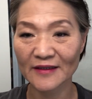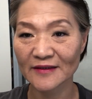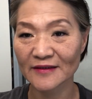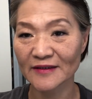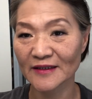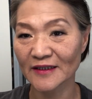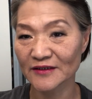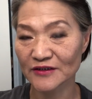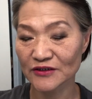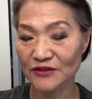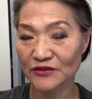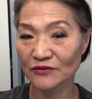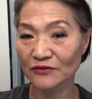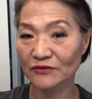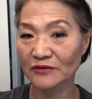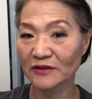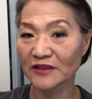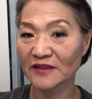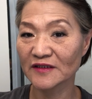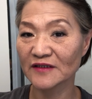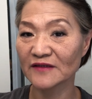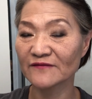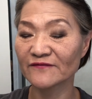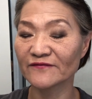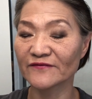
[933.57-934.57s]
that you
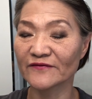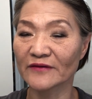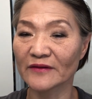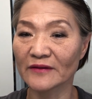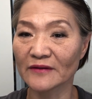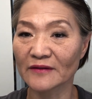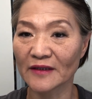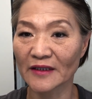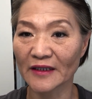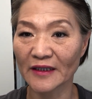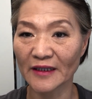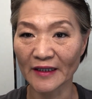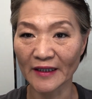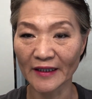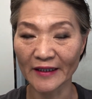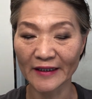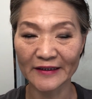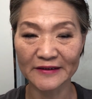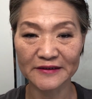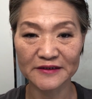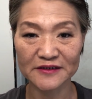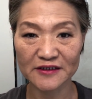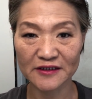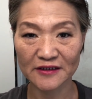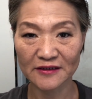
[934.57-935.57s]
live
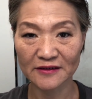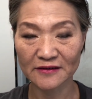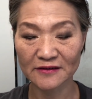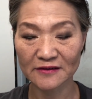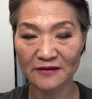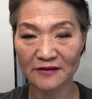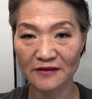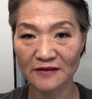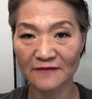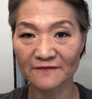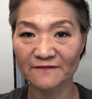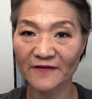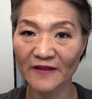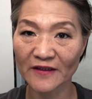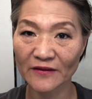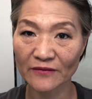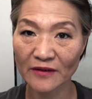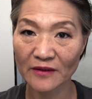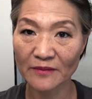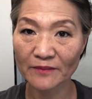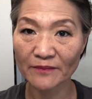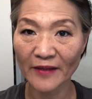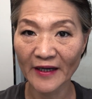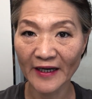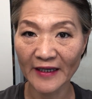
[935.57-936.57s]
at the
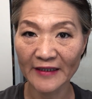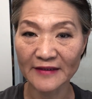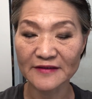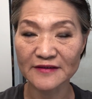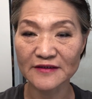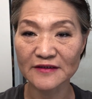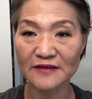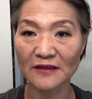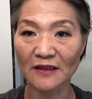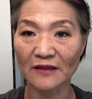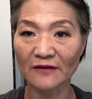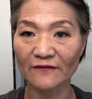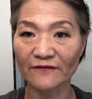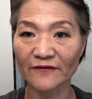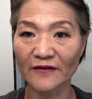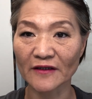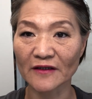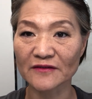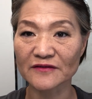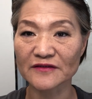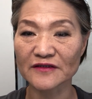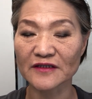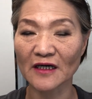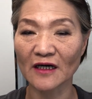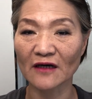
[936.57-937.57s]
very best of
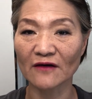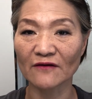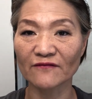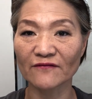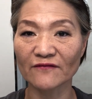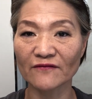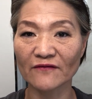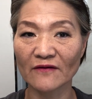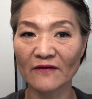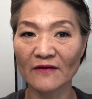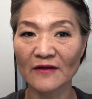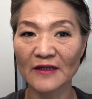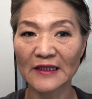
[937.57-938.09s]
yourself.